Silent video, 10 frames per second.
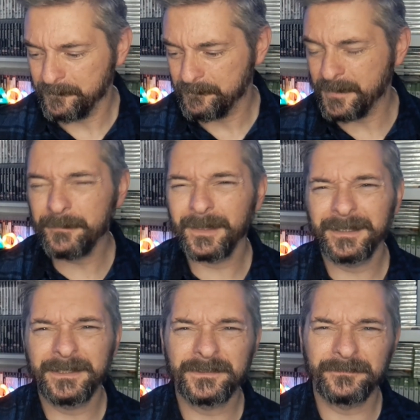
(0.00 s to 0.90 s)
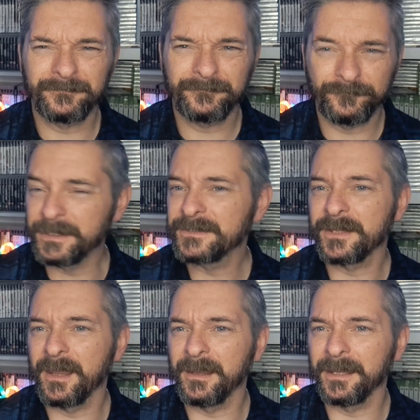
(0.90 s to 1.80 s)
Maybe I need to
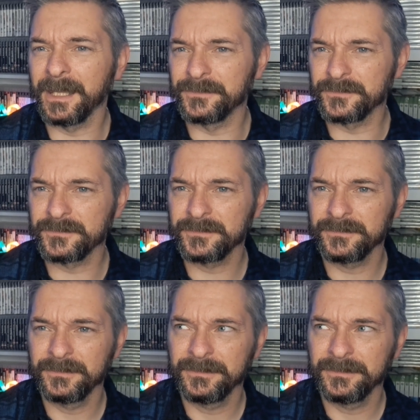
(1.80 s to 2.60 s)
restart and just